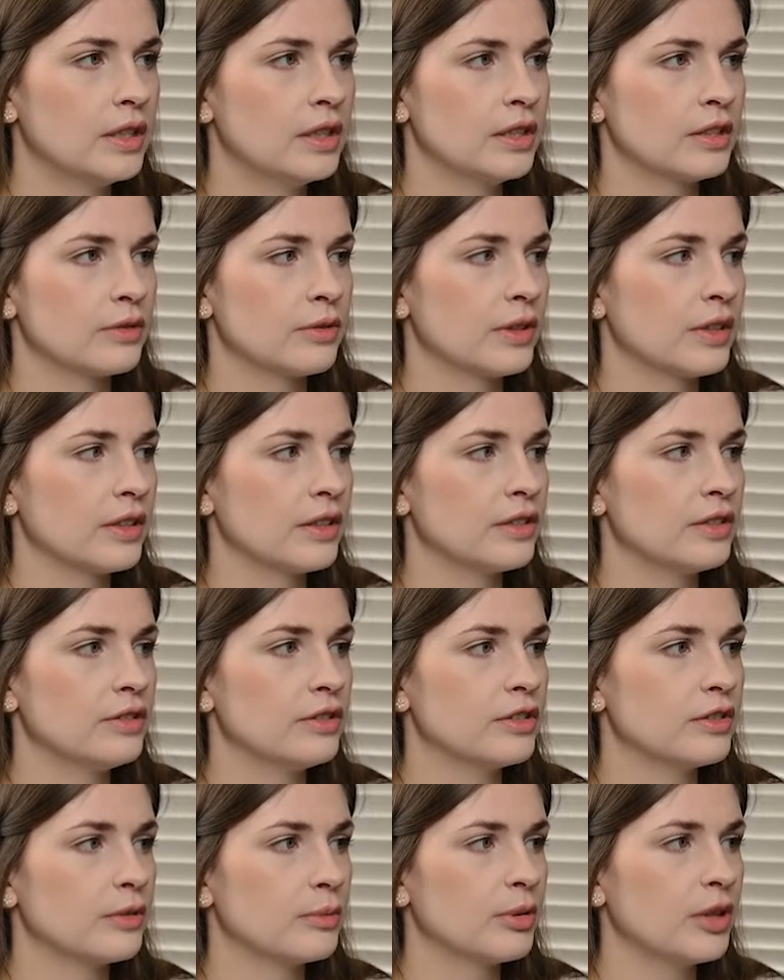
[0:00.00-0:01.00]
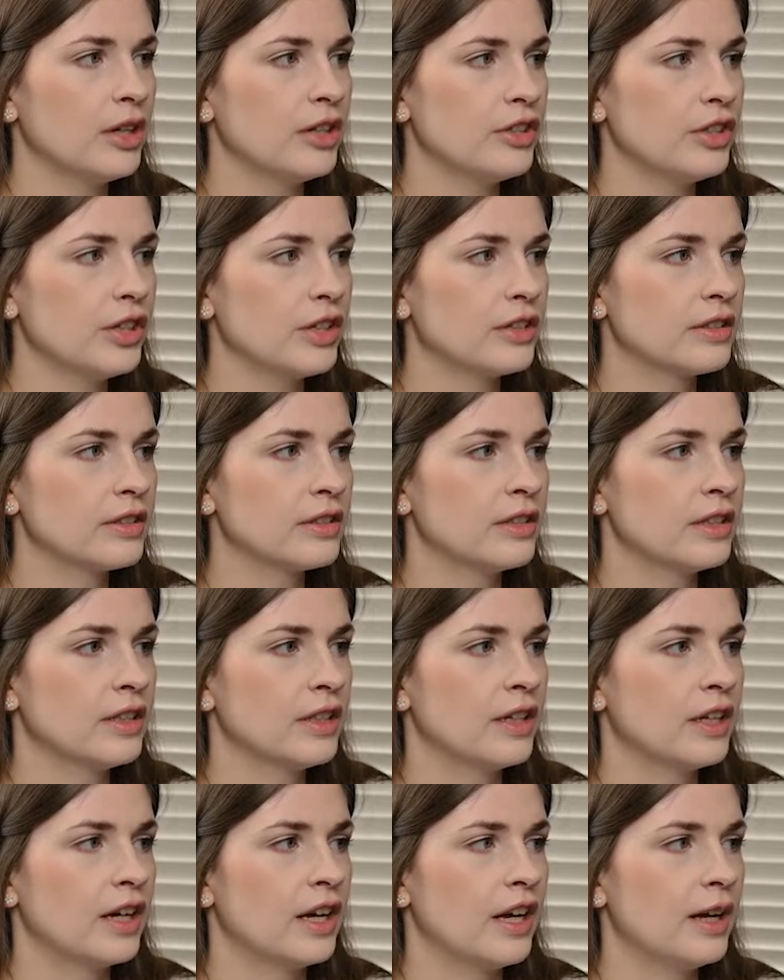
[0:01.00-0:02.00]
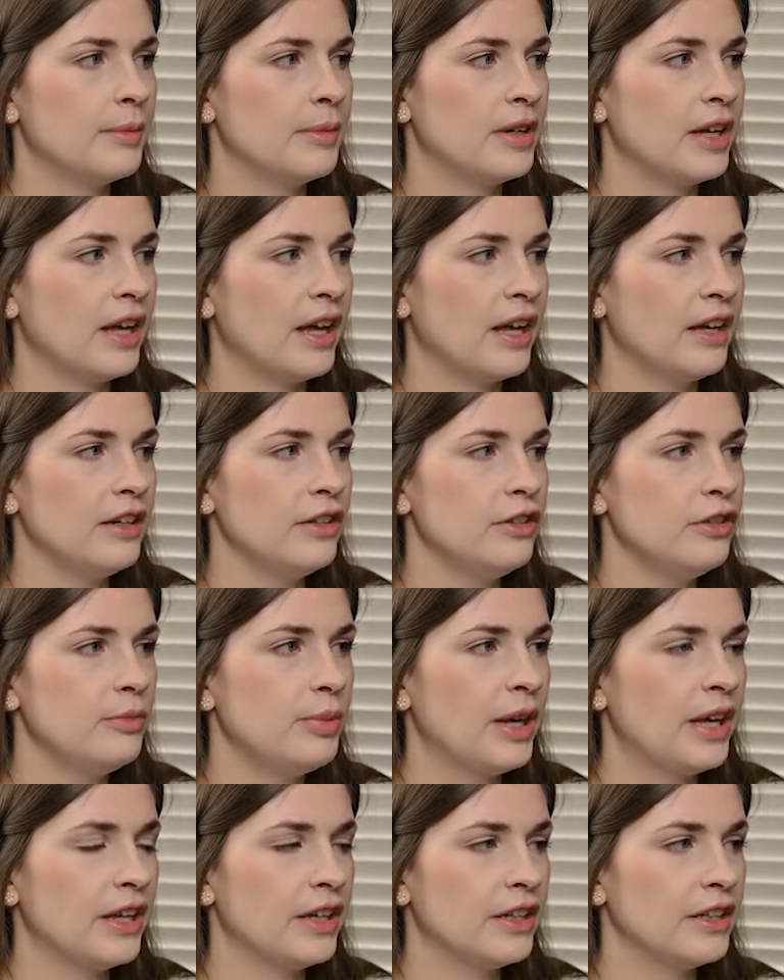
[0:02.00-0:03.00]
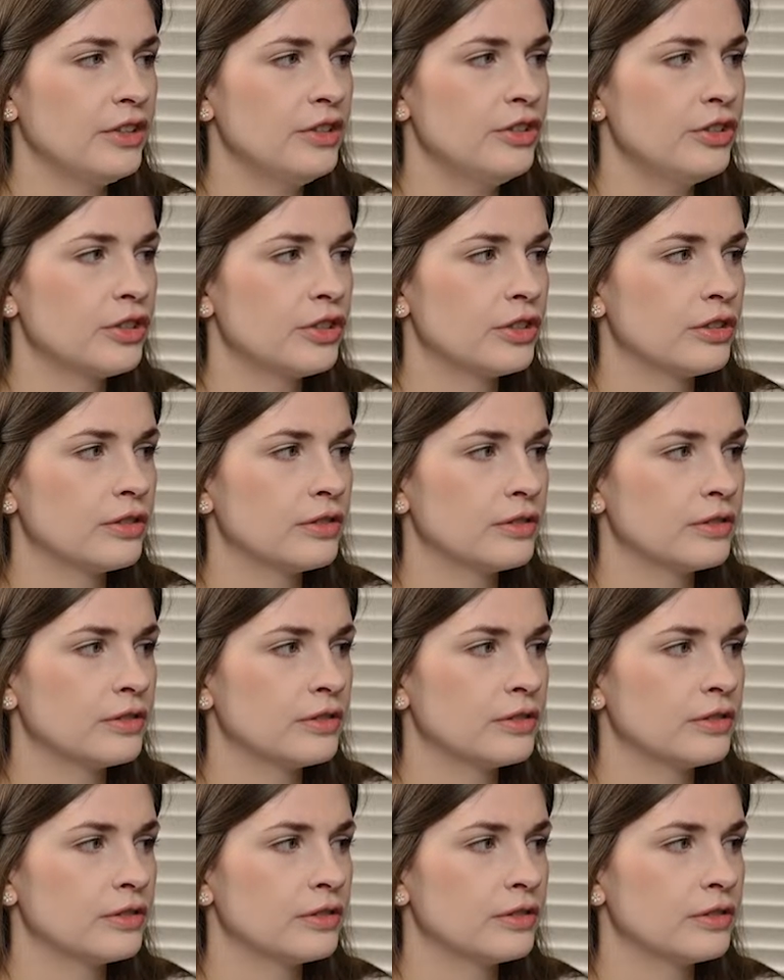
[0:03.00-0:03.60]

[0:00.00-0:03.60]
That's what I like to use for projects. I'm gonna add a new page.